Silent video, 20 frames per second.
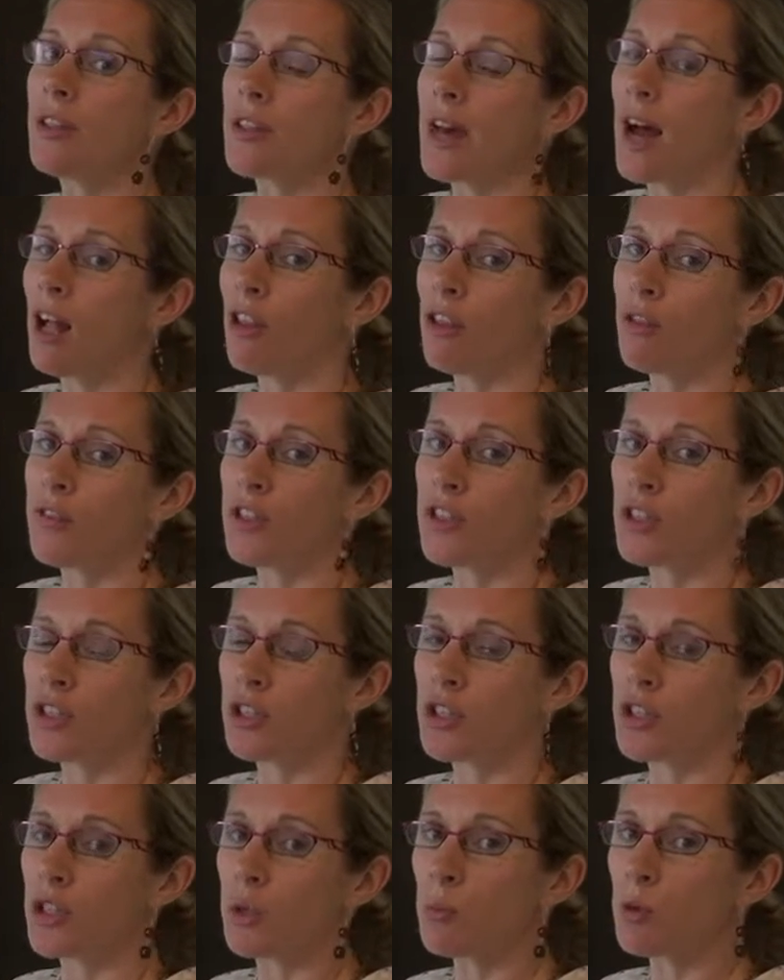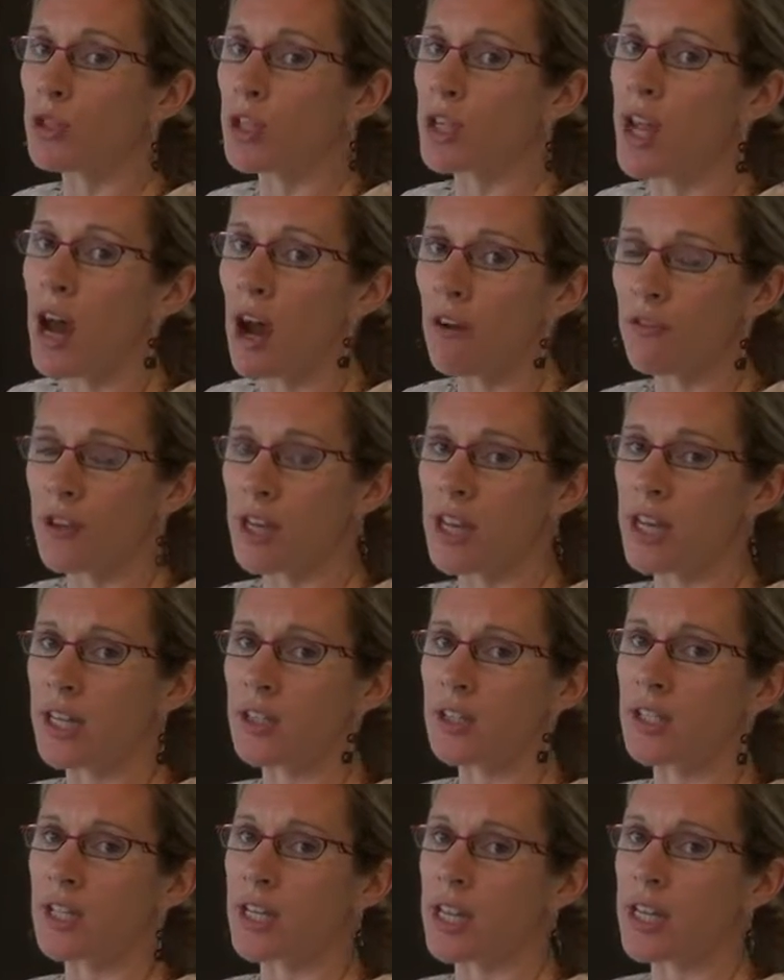The health of his system was enough in
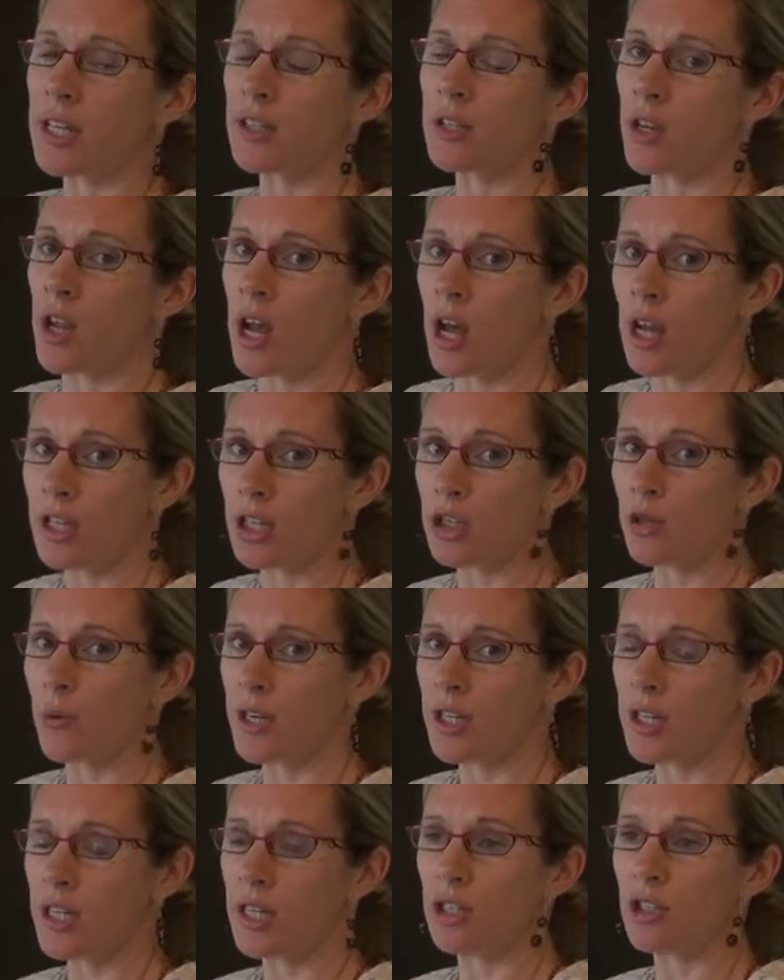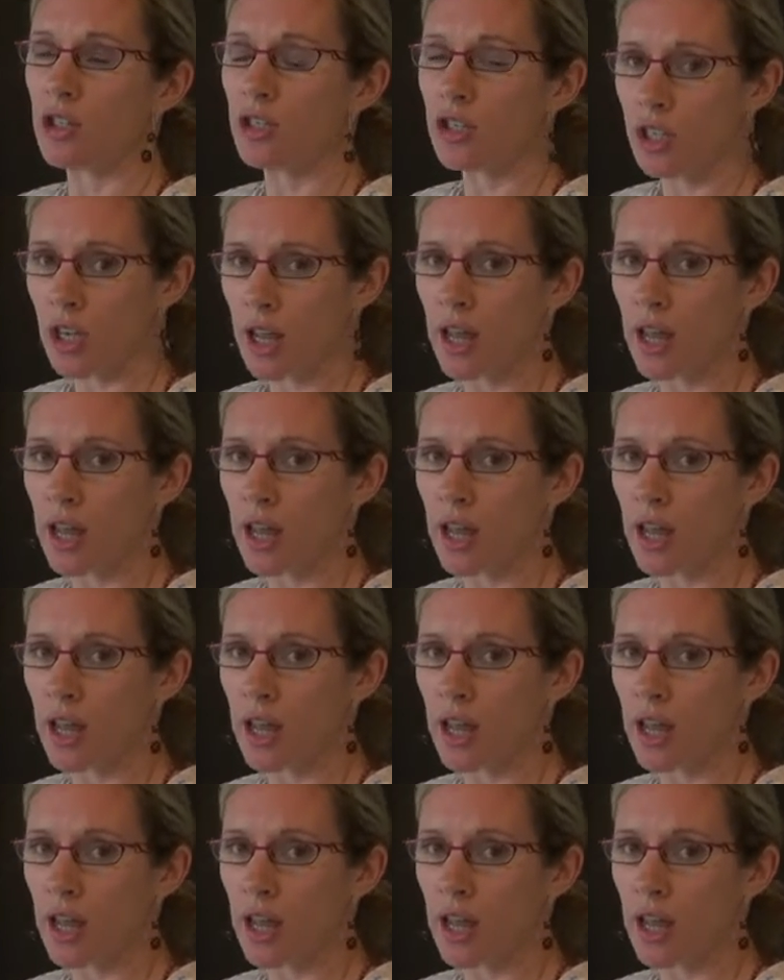his teens and early 20s